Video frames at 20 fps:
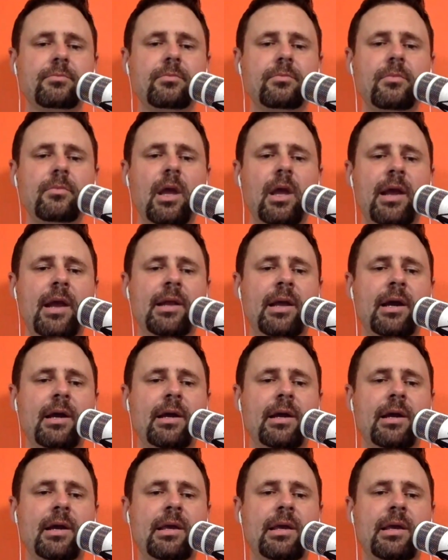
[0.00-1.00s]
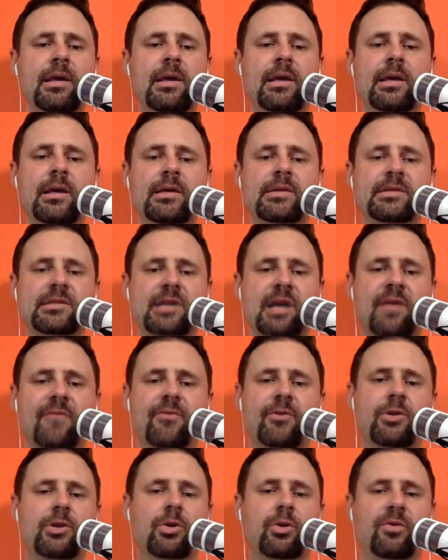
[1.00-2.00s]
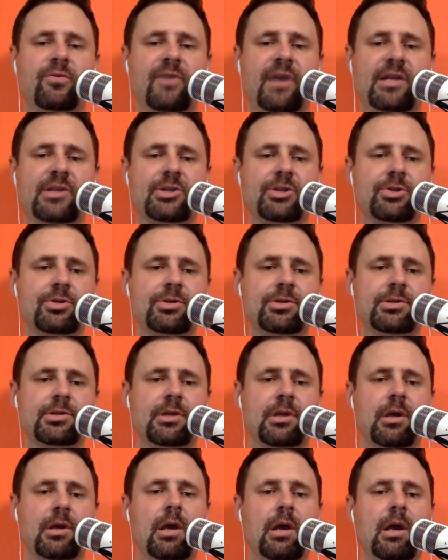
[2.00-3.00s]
and it's time for new adventures,